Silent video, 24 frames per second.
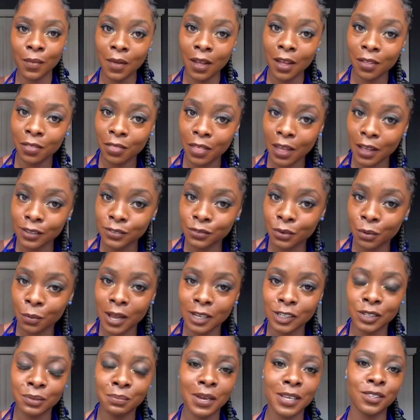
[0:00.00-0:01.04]
Thanks for
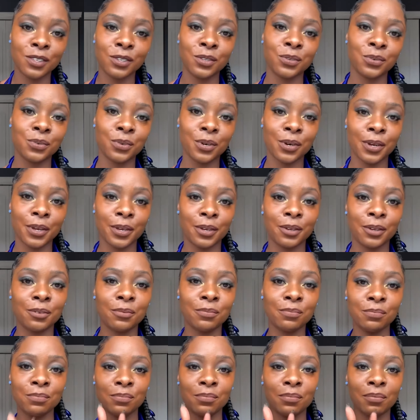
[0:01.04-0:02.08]
watching my tutorial.
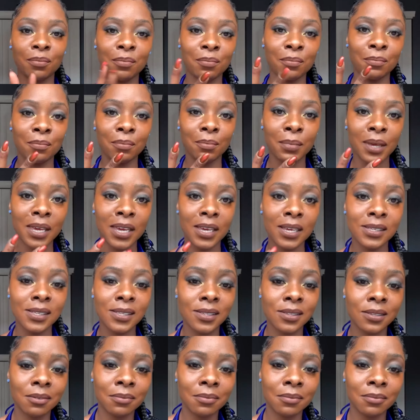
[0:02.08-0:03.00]
Peace.